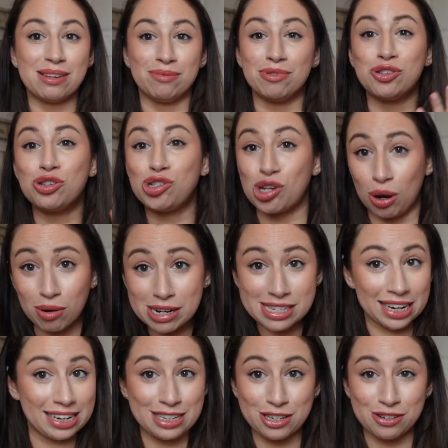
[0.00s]
I'm so
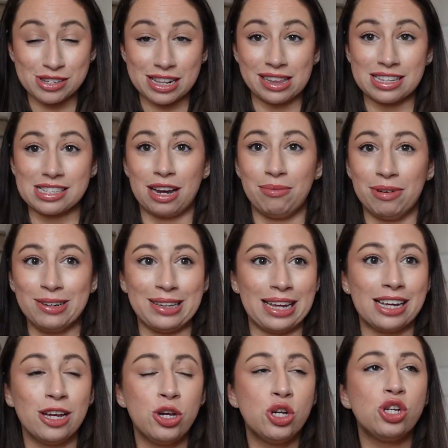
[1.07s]
excited to use it this summer.
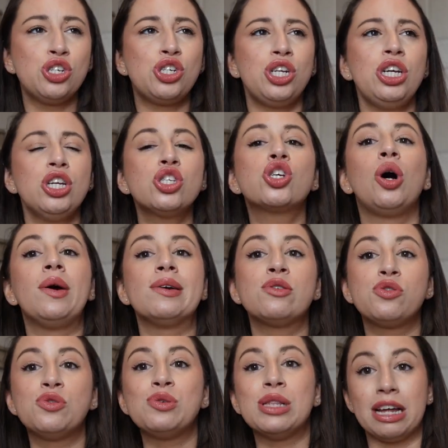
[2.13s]
Like, she is going
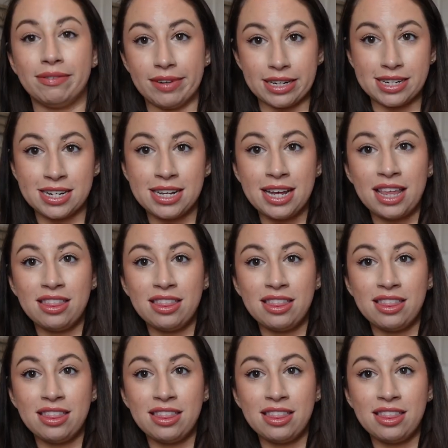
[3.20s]
to love it.